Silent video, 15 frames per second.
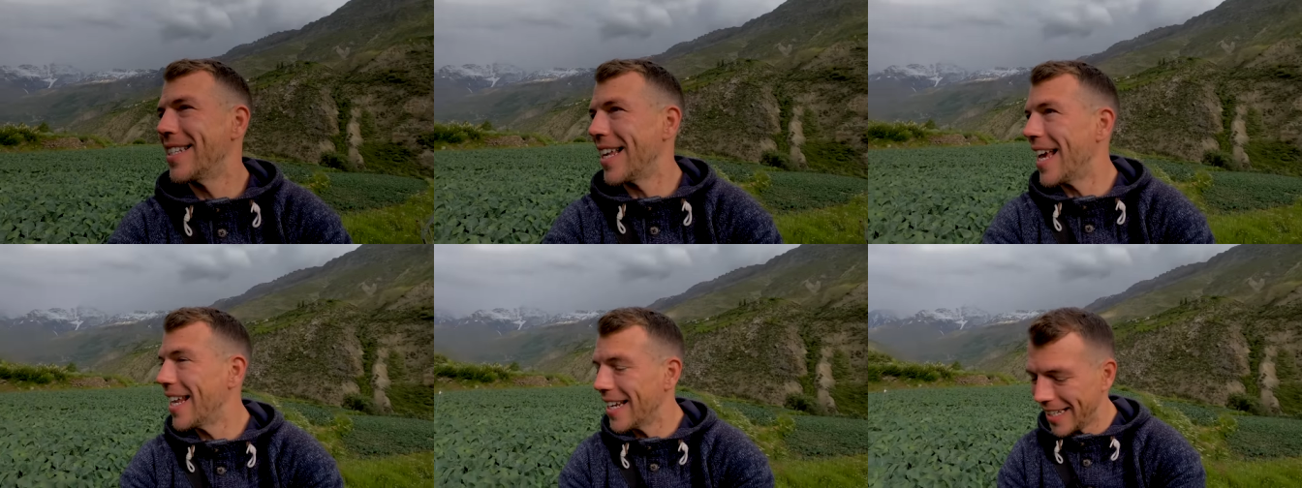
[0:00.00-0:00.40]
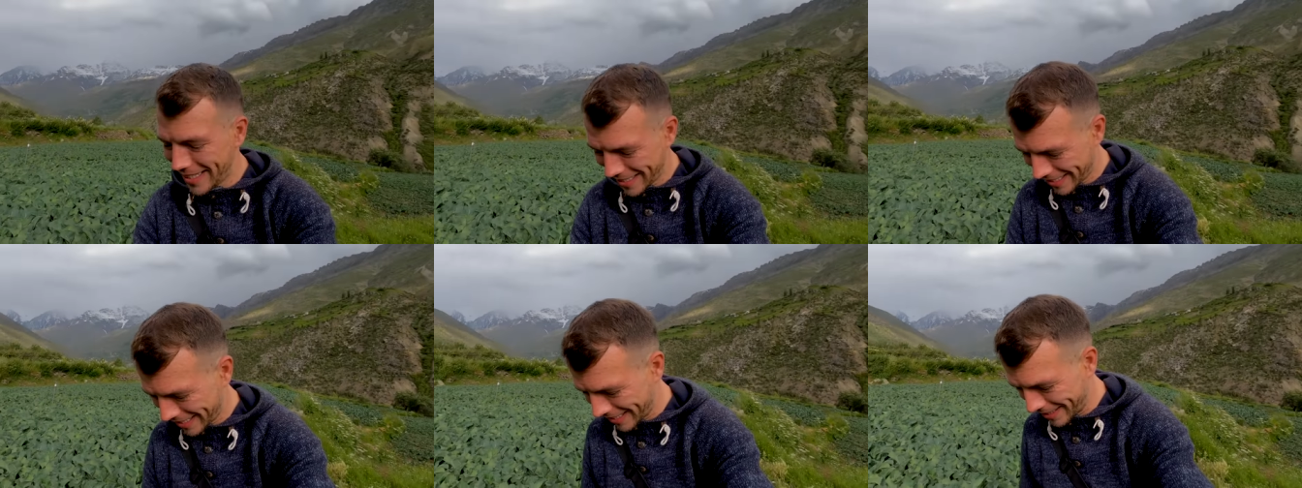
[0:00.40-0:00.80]
it's
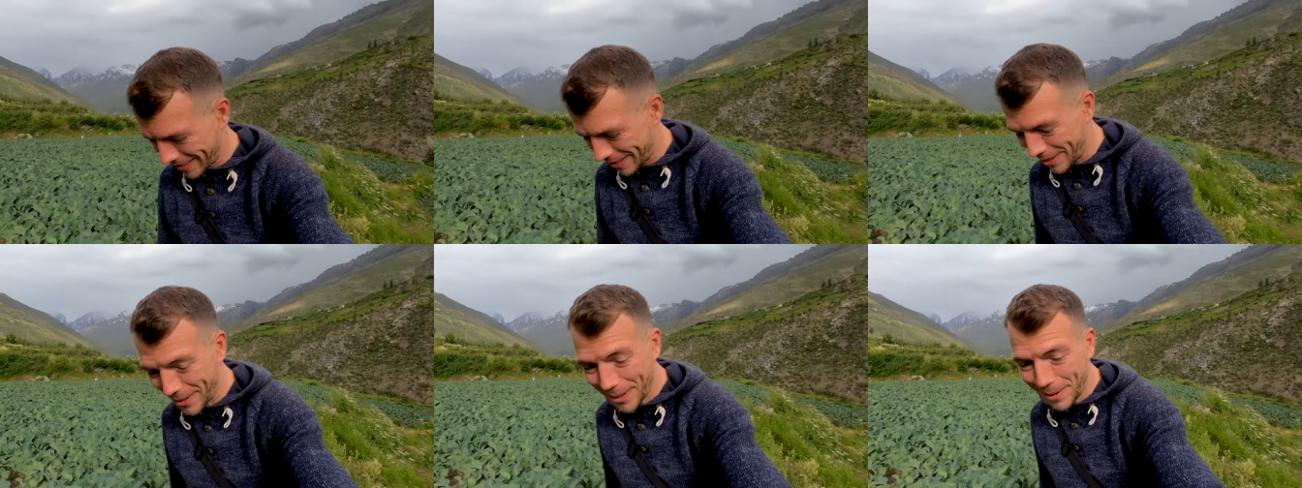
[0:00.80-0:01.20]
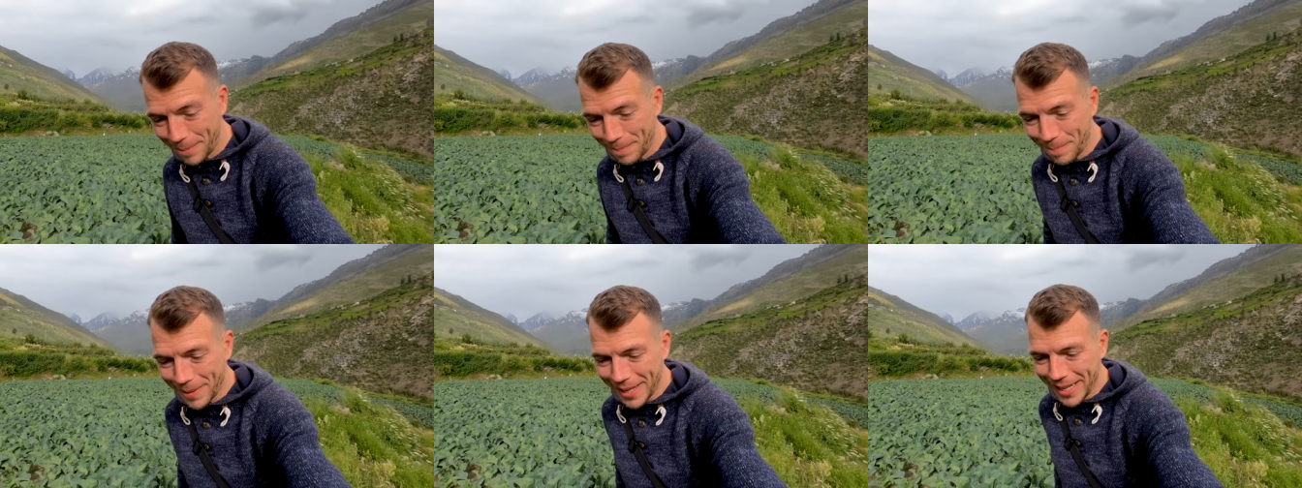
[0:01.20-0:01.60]
endless. So
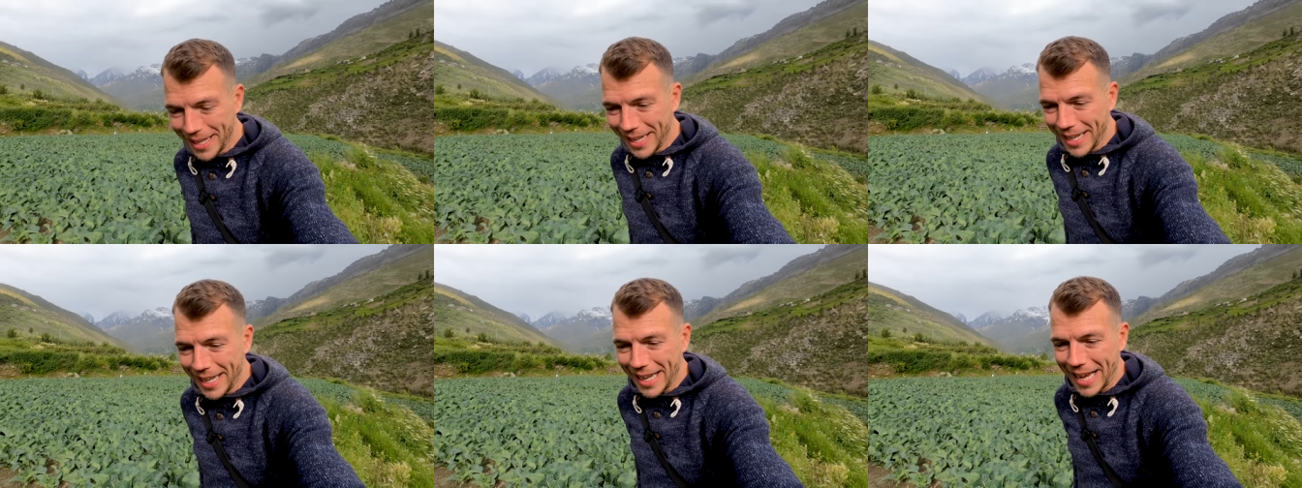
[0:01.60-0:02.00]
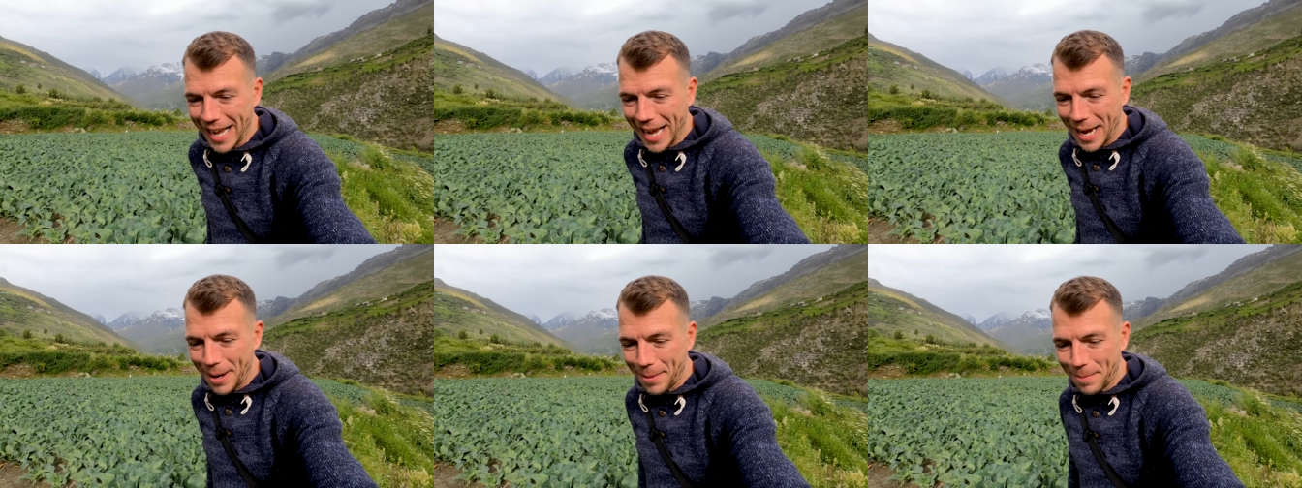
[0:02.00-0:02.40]

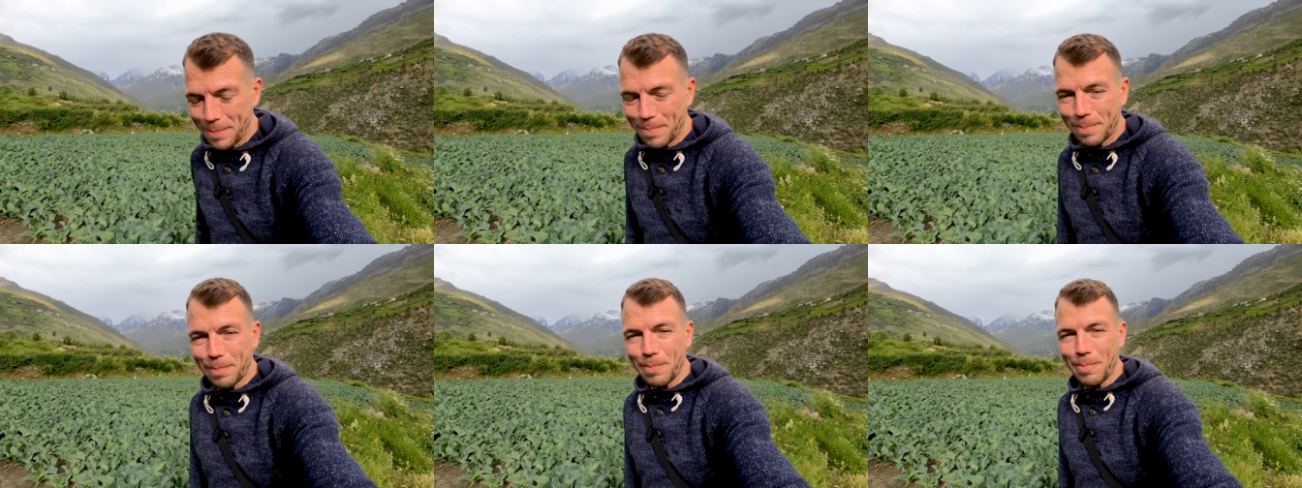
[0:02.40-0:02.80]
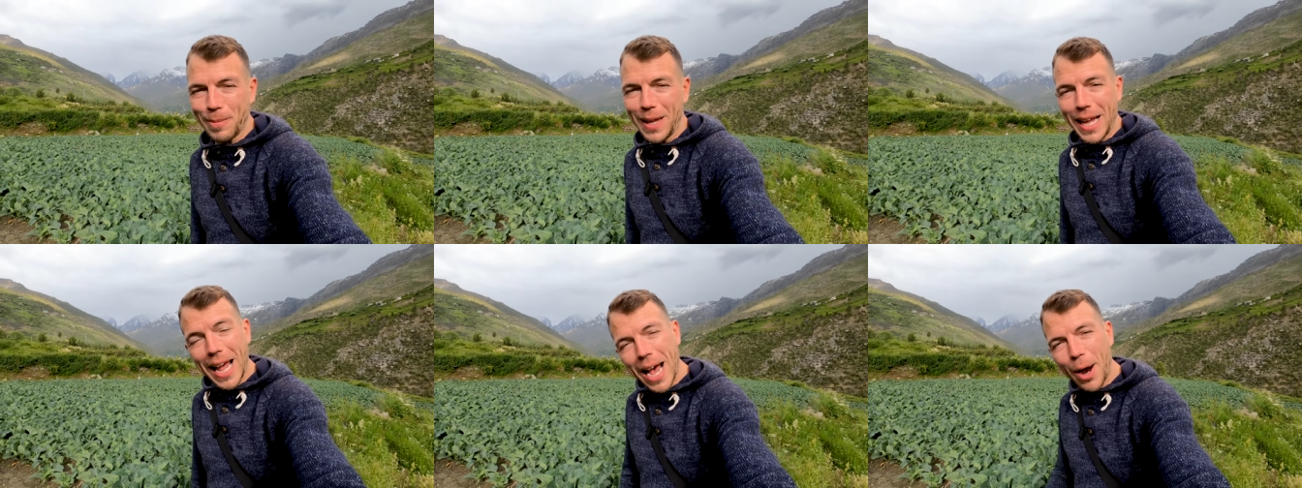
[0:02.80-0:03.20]

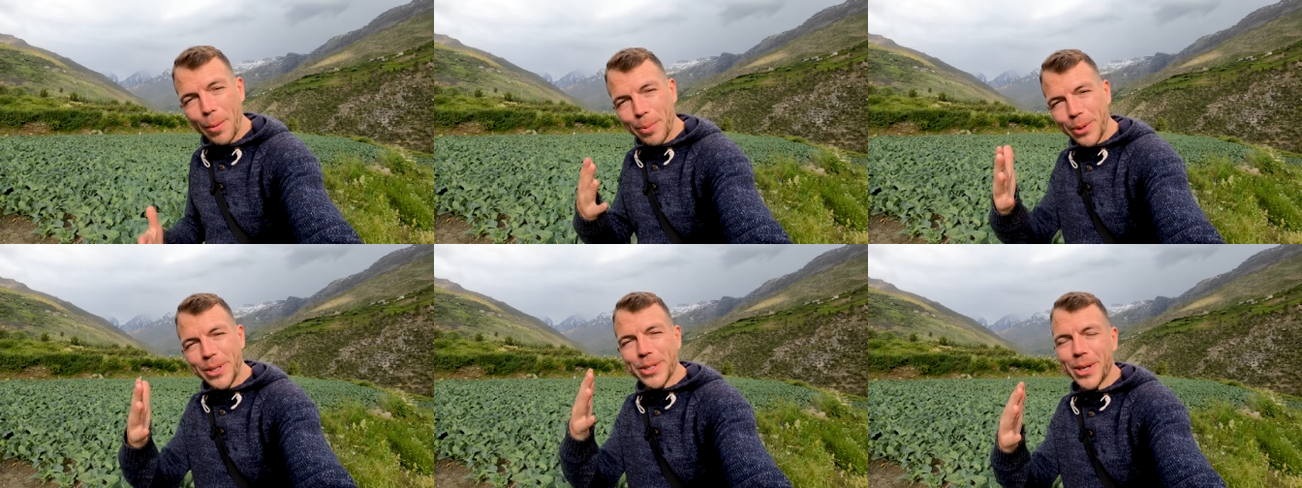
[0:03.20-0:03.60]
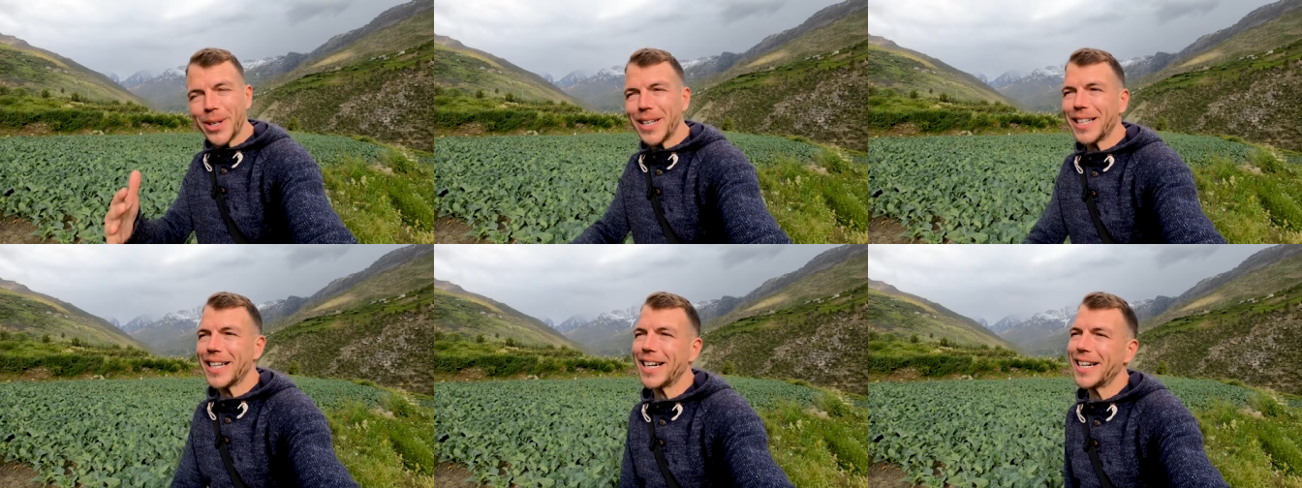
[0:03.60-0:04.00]
yeah, hope you
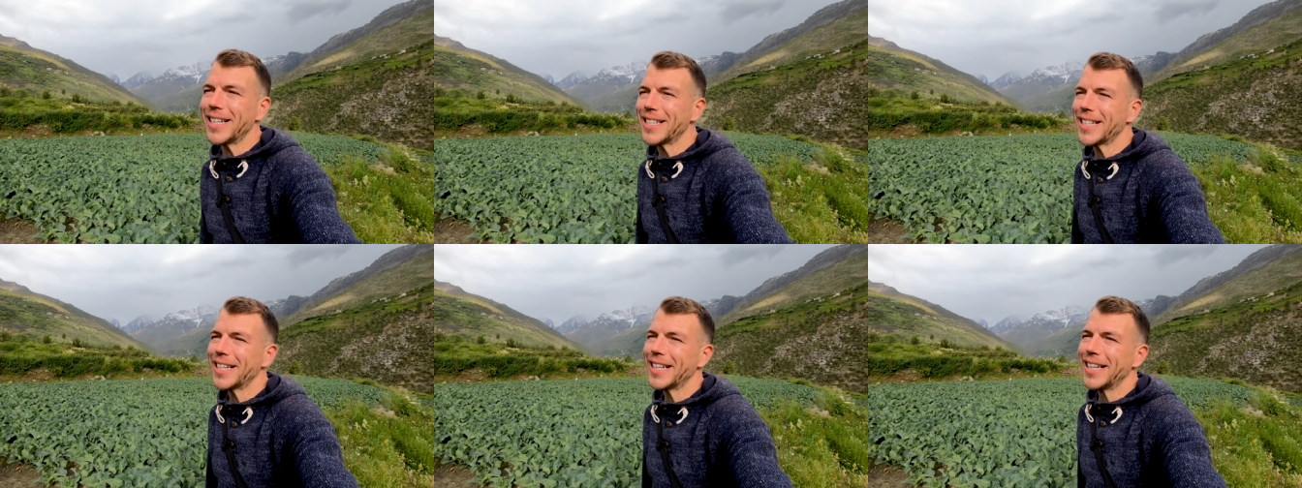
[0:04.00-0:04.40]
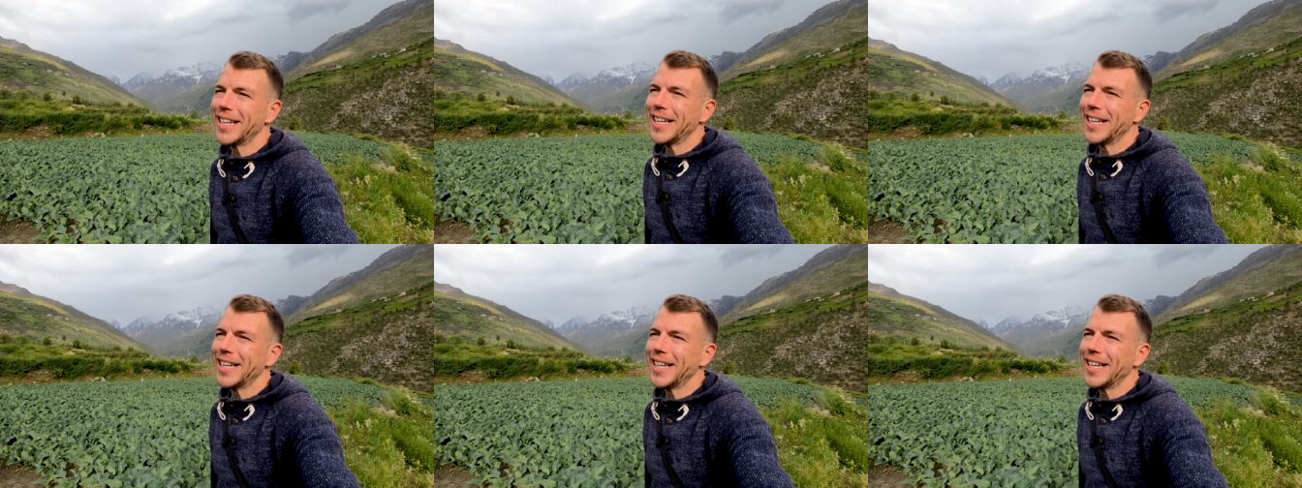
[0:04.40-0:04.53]
enjoyed it, guys.